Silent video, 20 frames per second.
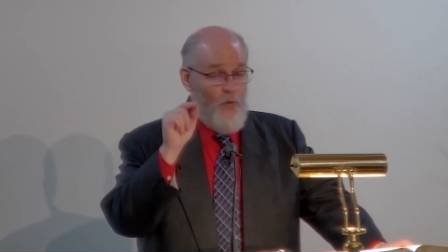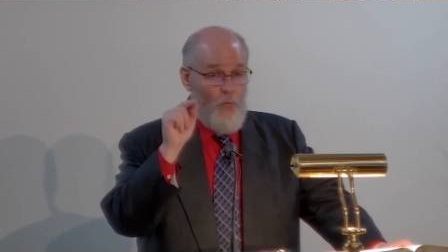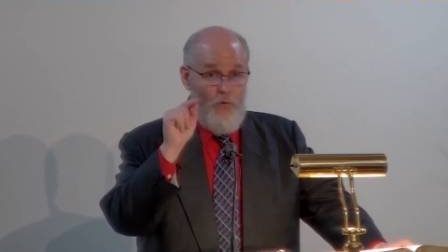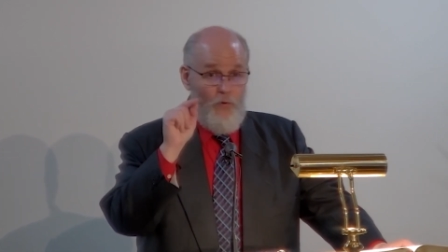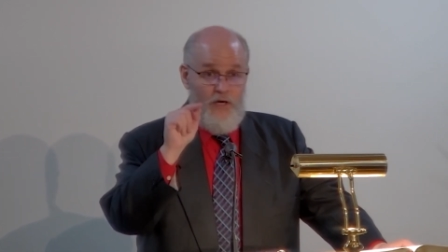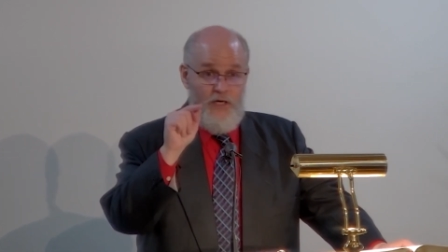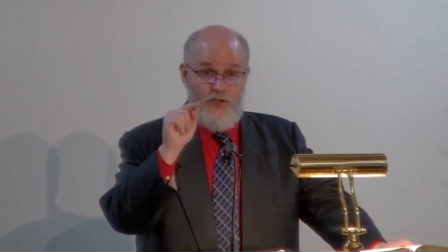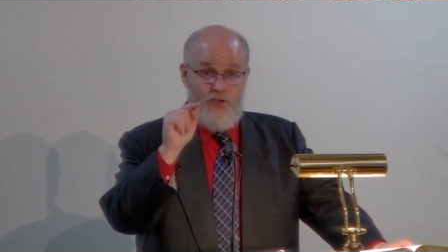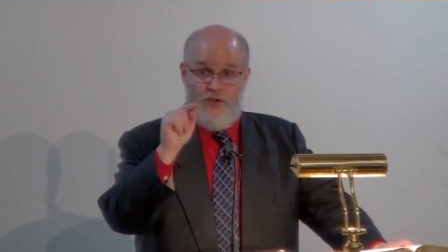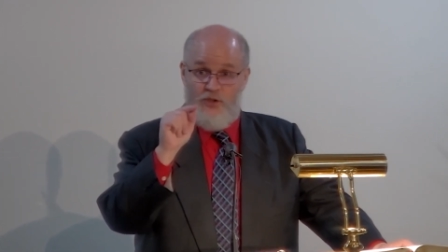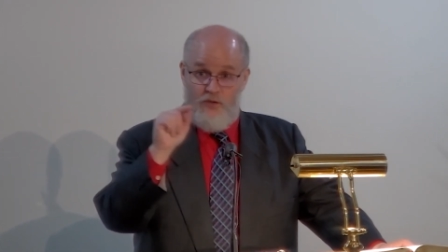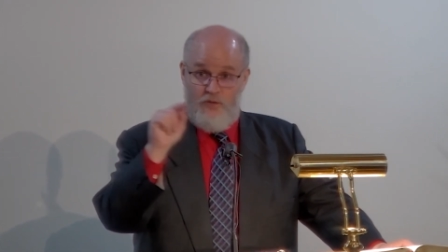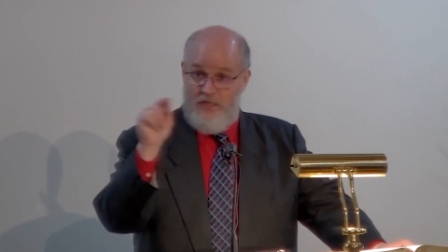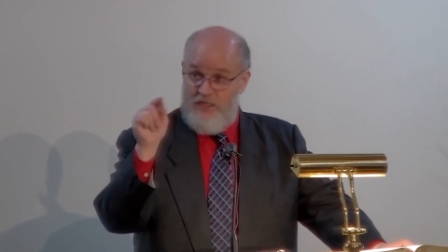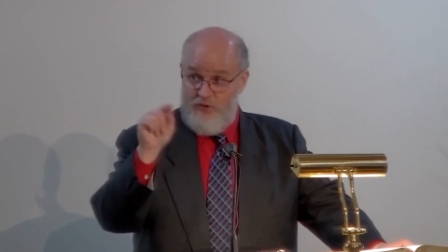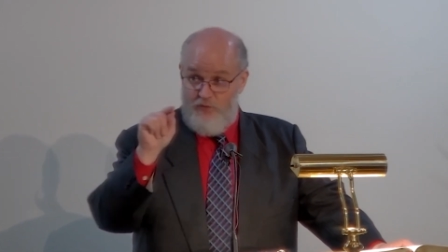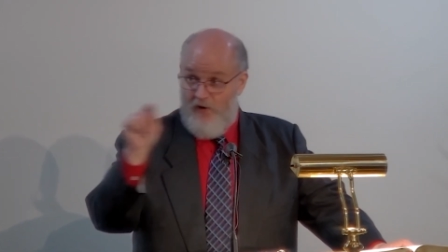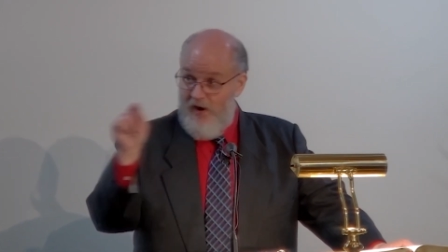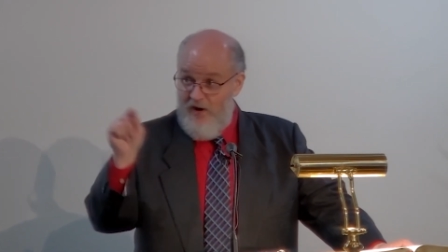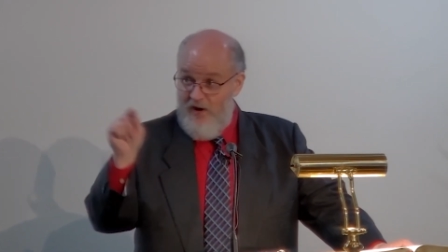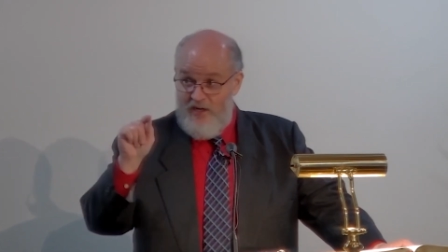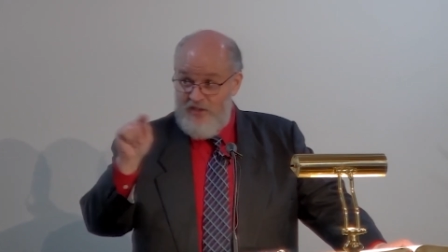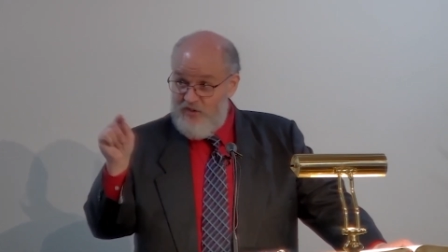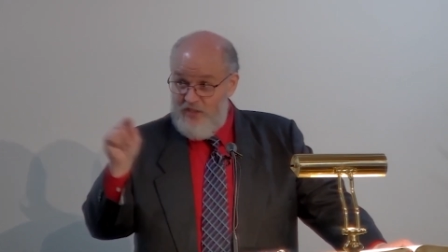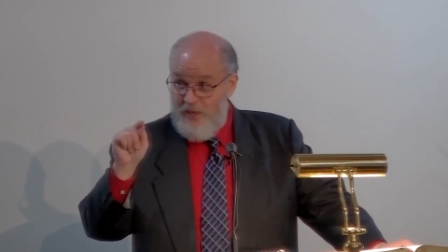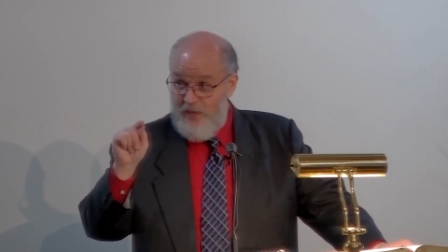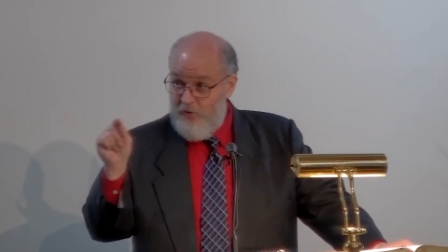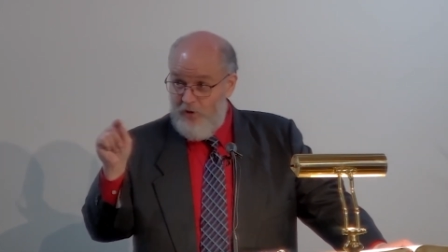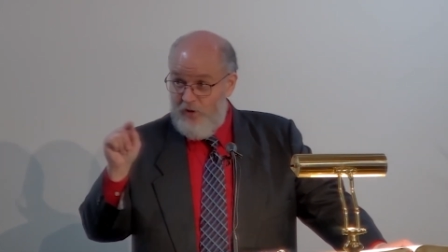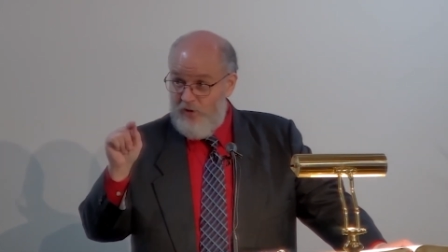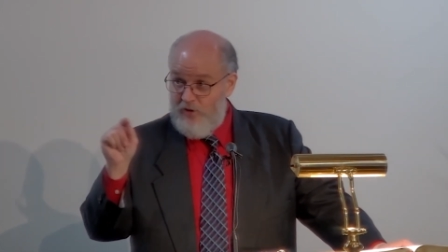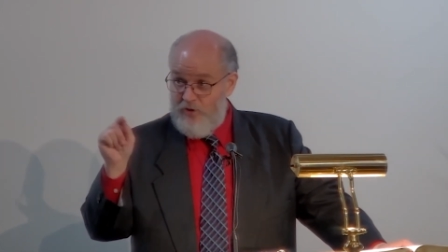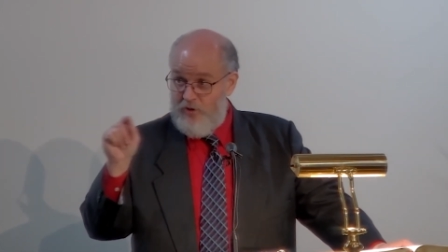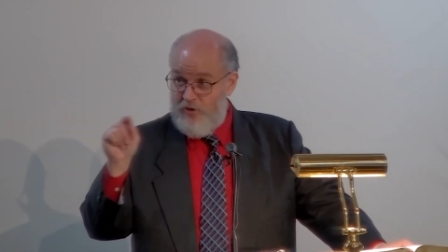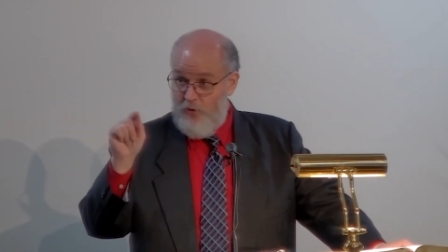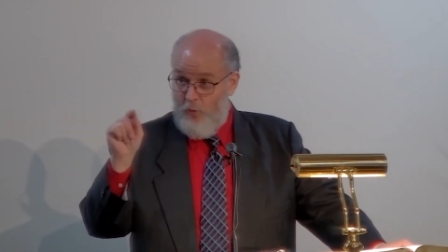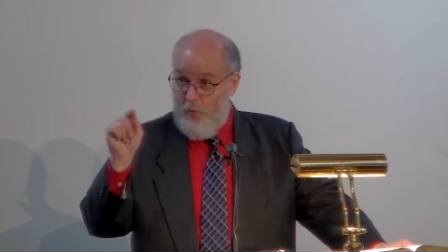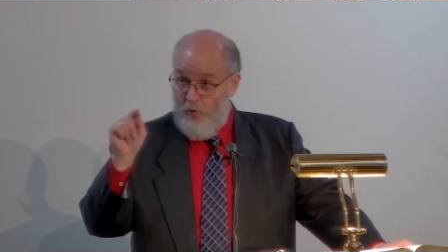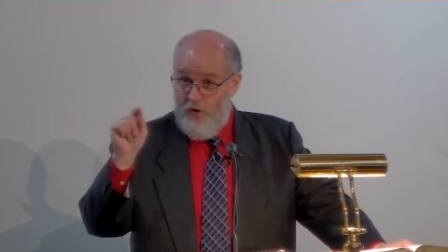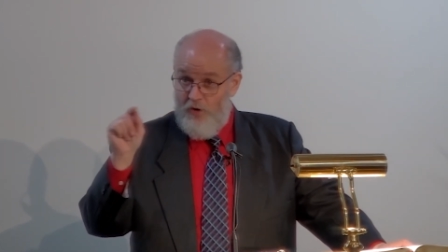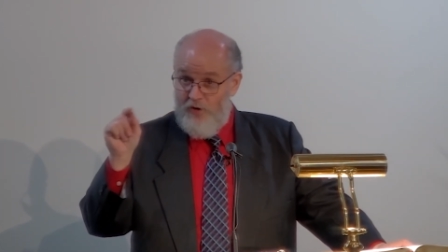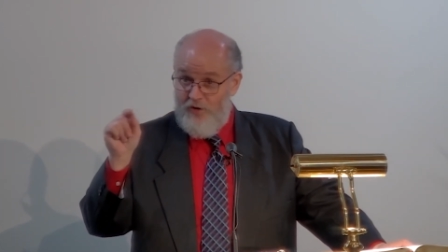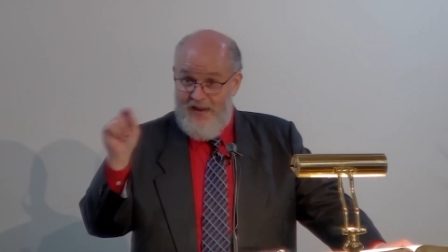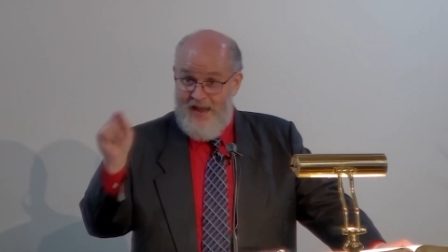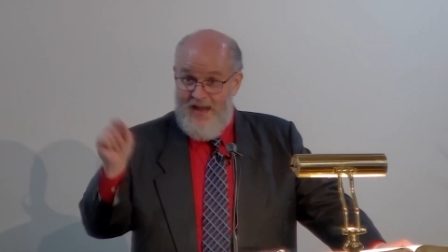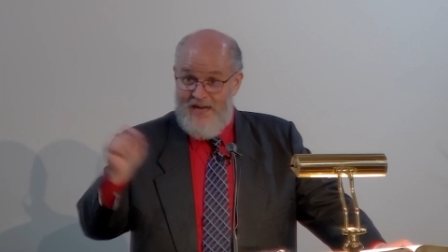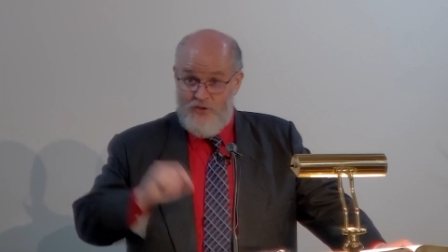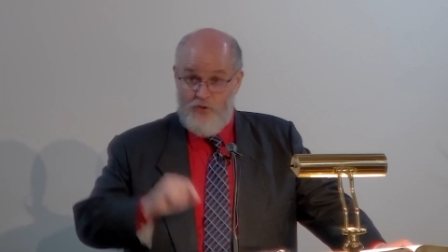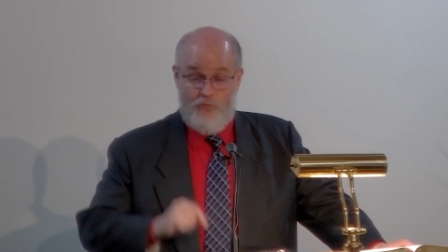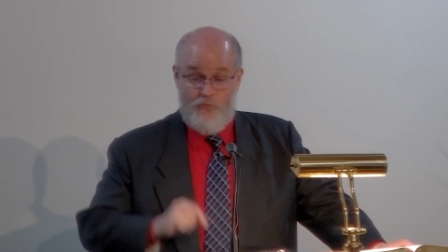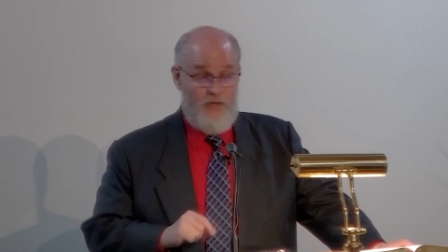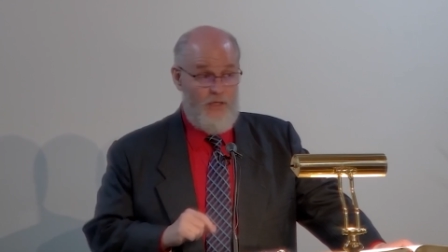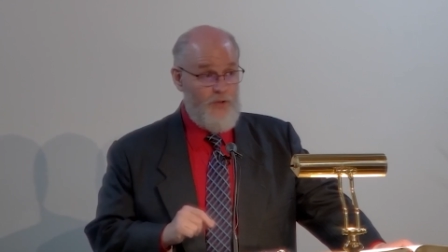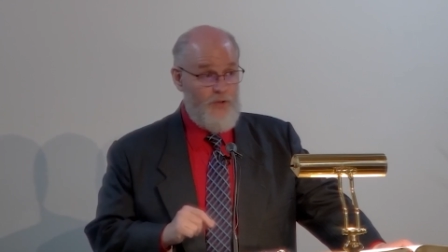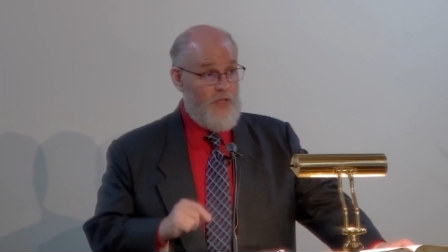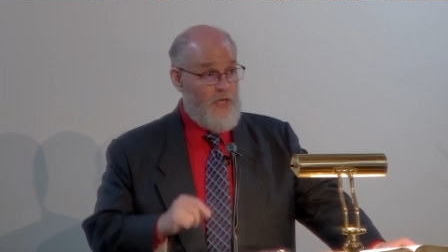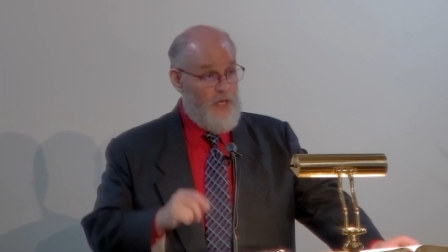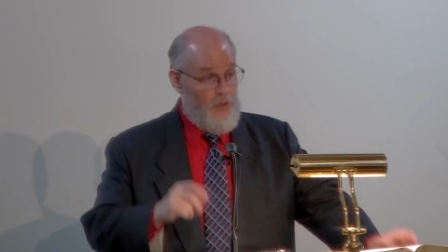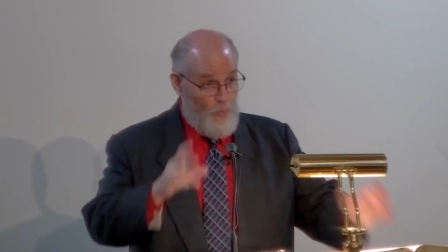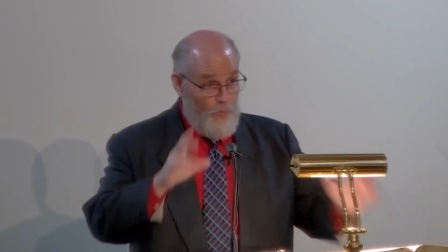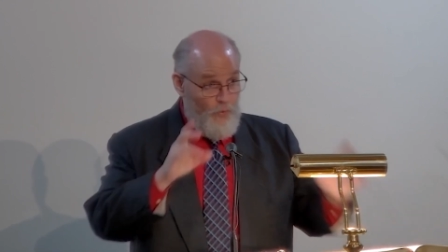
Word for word: which is very similar to the word Nazareth